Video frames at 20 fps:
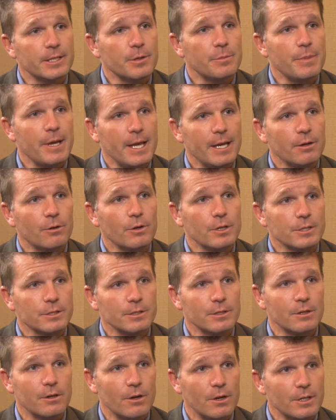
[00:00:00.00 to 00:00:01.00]
on the pancreas
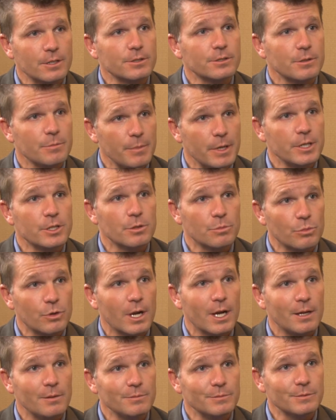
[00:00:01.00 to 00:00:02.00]
and cause some major
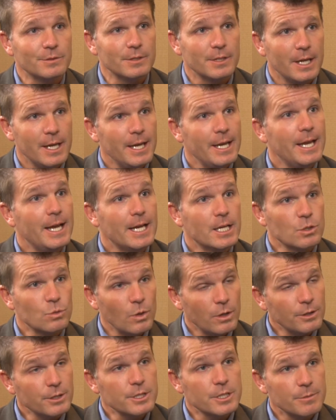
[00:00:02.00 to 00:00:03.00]
problems, as
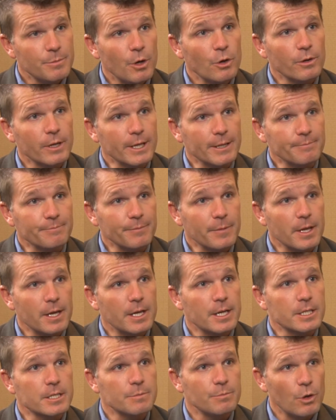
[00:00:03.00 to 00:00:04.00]
well as smoking.
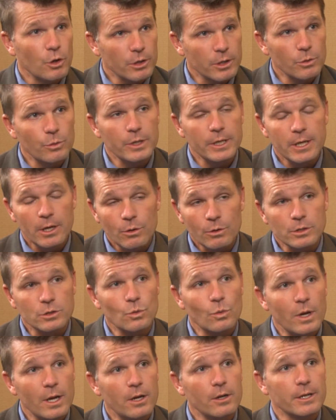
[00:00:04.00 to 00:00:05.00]
Uh, smoking, we know as
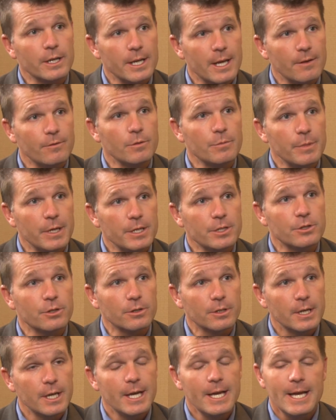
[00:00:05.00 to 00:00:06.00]
well, can have a
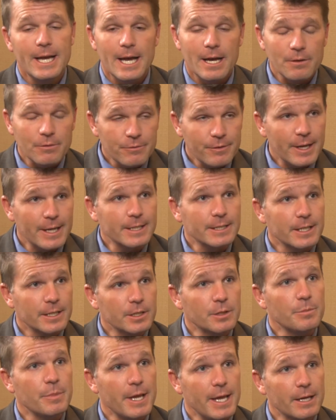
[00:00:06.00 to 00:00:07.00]
major effect on
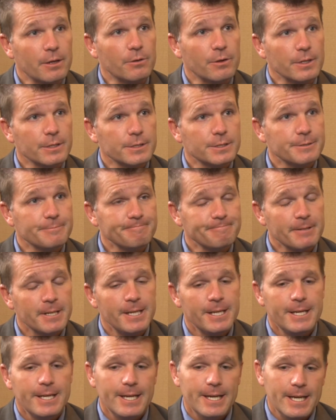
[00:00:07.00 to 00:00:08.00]
the pancreas.
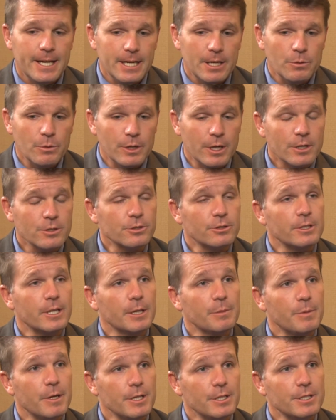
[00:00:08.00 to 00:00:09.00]
Uh, we also
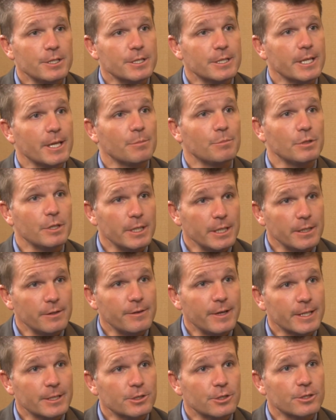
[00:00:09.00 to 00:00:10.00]
like patients to get plenty of
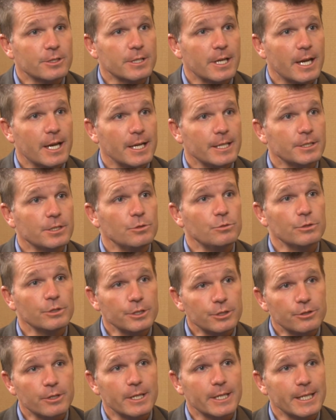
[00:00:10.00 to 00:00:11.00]
exercise and
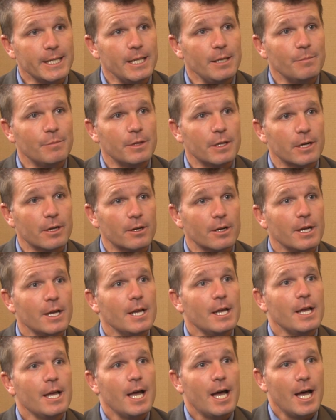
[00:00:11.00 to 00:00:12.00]
really try to keep their
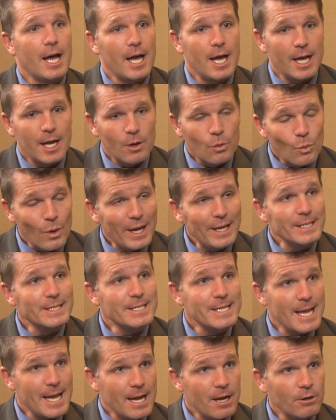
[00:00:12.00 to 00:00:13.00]
uh, weight
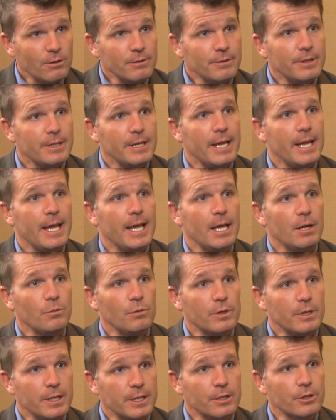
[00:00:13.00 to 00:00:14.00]
down and
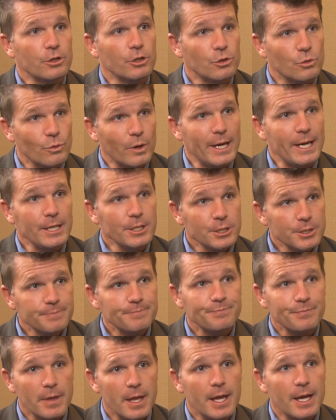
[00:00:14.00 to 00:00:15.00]
within a good range.
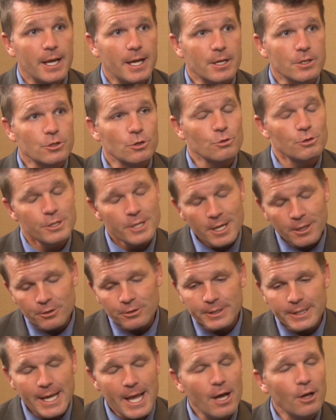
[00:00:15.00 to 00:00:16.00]
Uh, so generally